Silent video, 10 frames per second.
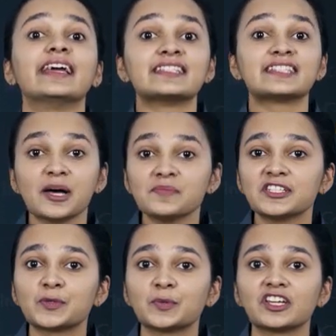in some
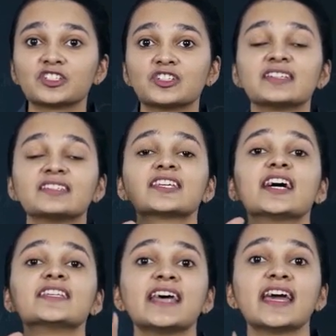situations,
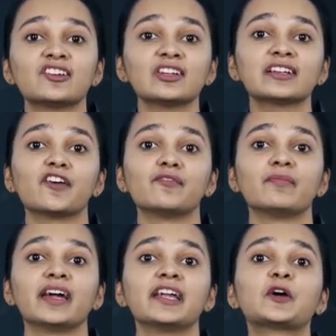central
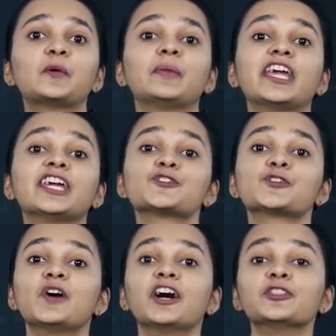government may
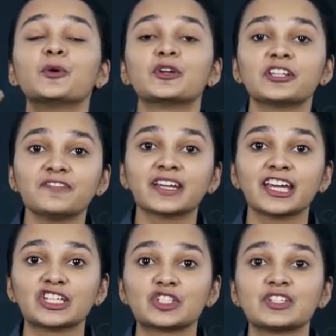issue a
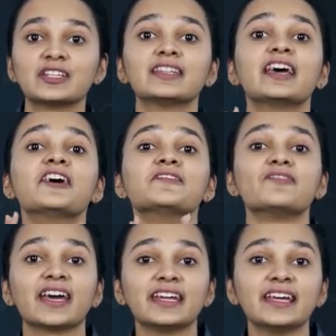notification
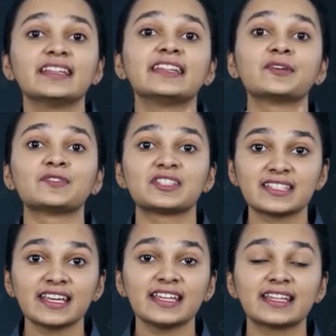wherein they would
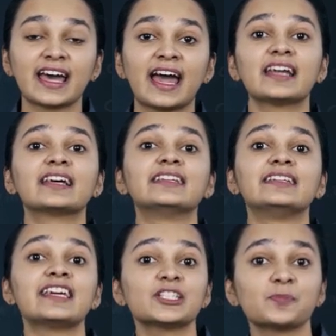say that
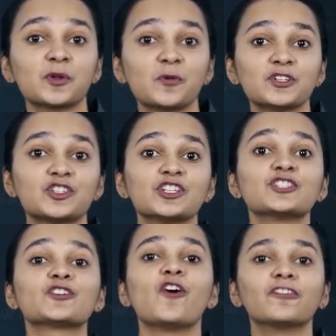these
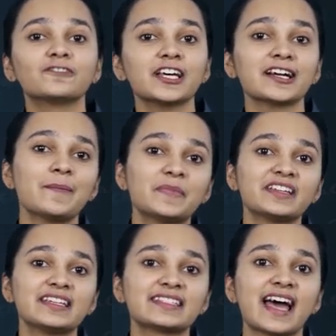provisions of the
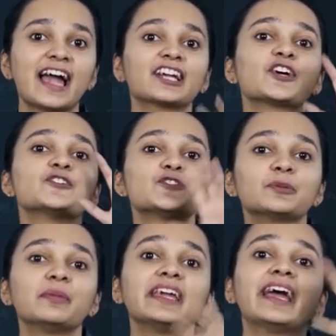Companies Act
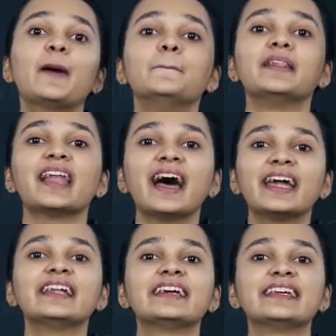should be
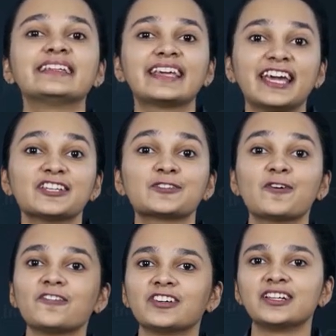applied in case
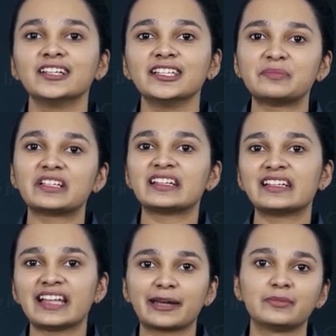of a limited
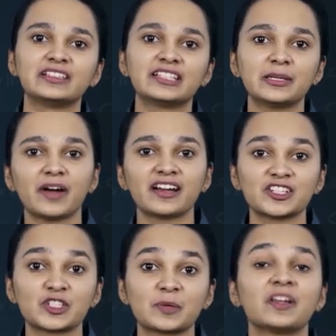liability
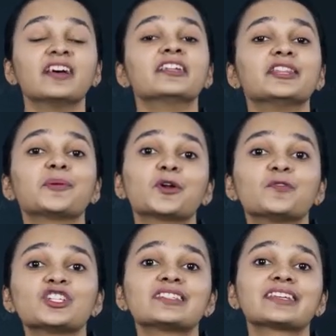partnership. The
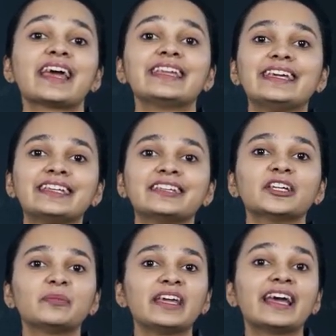provisions can
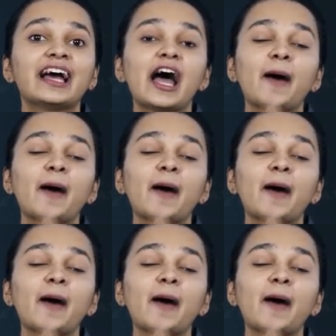either be